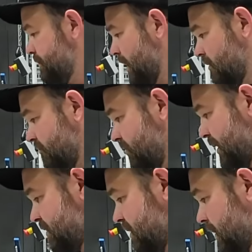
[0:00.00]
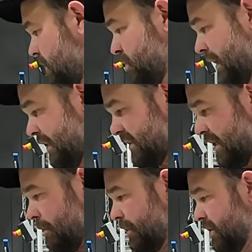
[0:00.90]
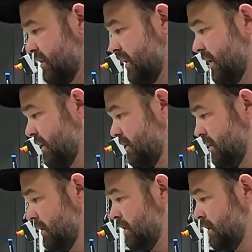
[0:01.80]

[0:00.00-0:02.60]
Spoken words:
Nothing fancy. We'll take a sample in a second